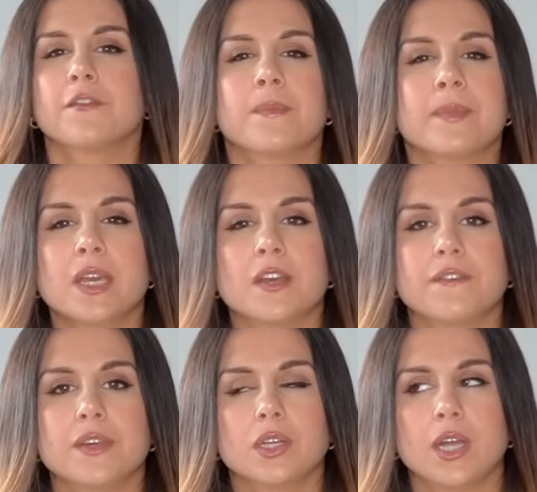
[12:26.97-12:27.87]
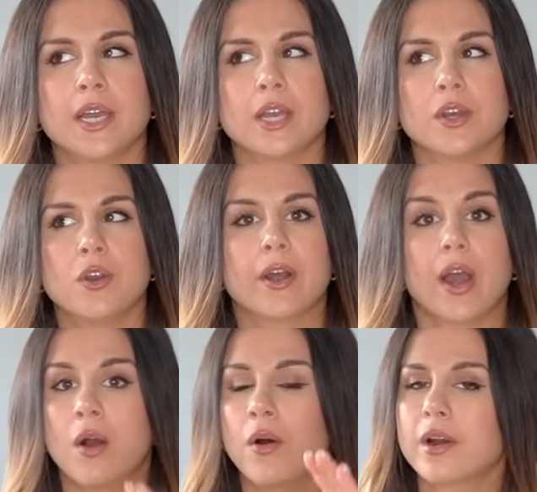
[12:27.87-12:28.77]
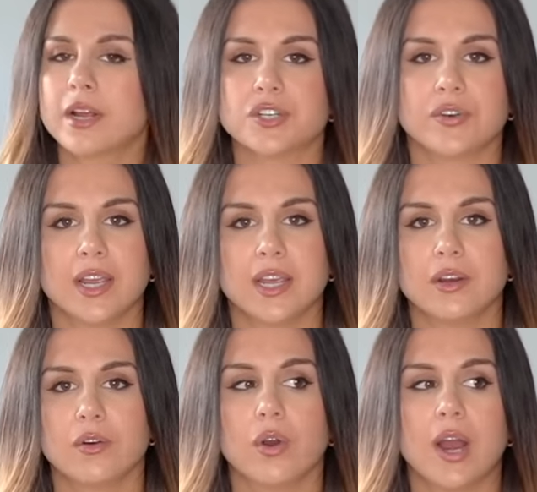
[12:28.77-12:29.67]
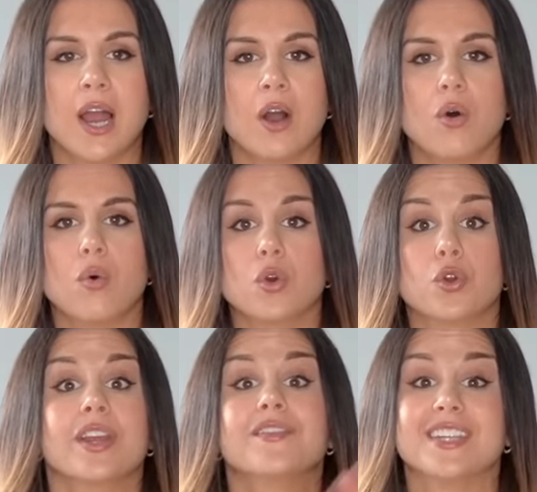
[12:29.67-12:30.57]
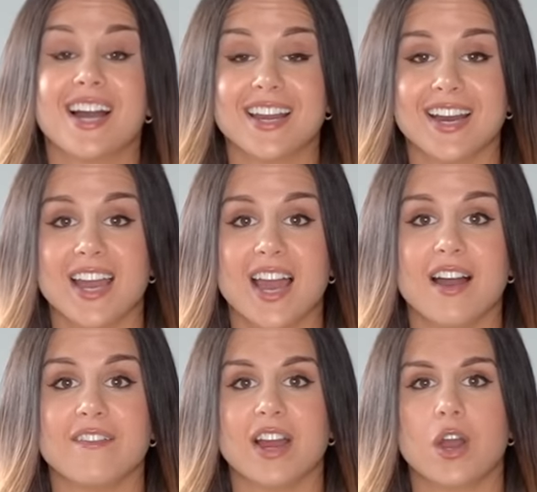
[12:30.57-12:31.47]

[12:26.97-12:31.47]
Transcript: For me, I feel like no matter how hard I train or how great of a diet I have,